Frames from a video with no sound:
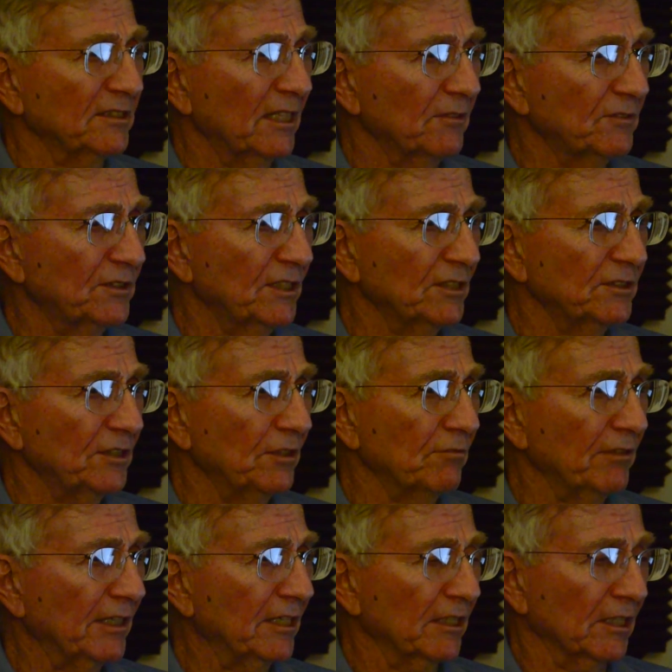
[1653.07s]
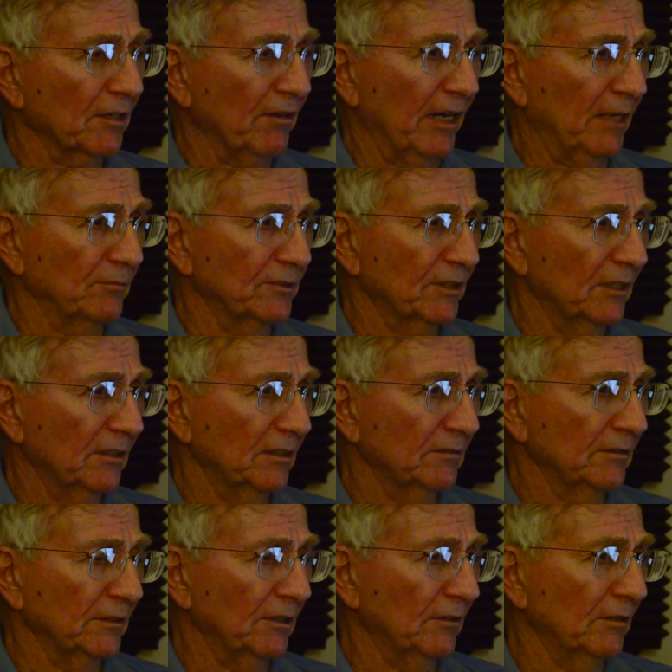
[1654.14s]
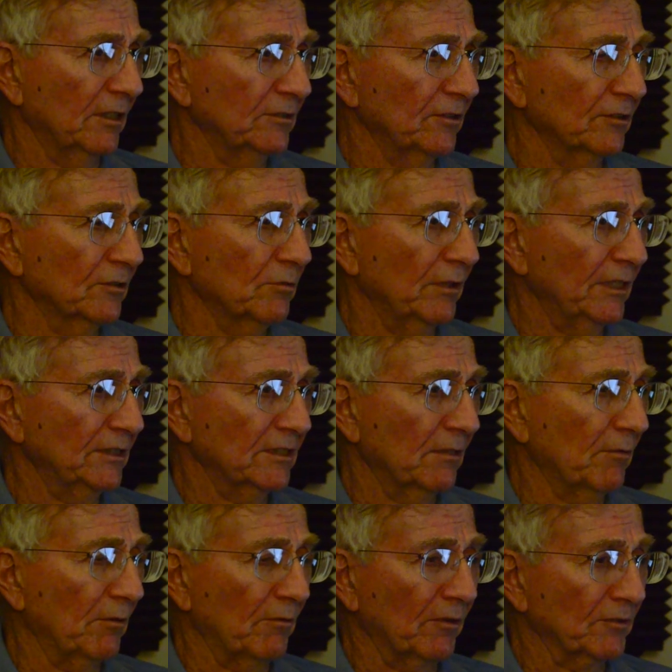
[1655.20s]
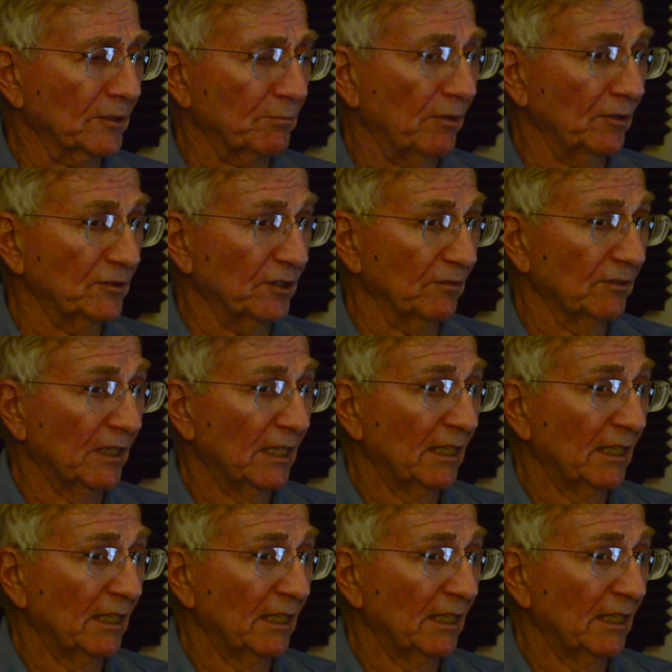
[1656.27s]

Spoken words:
They have 63 kilograms, 120 some of explosive,